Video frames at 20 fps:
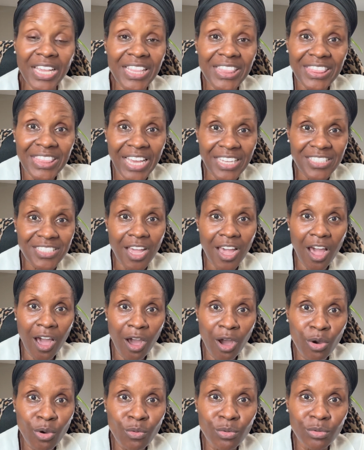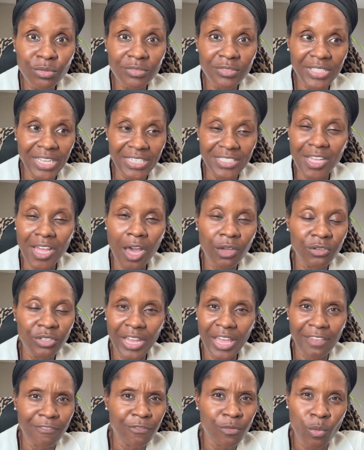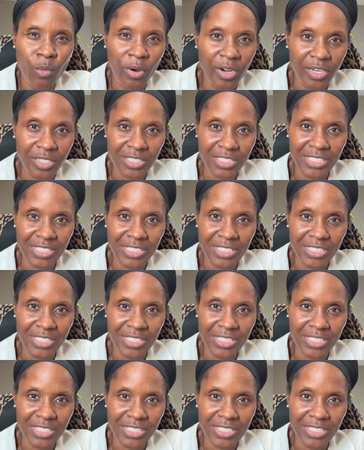that's how life works.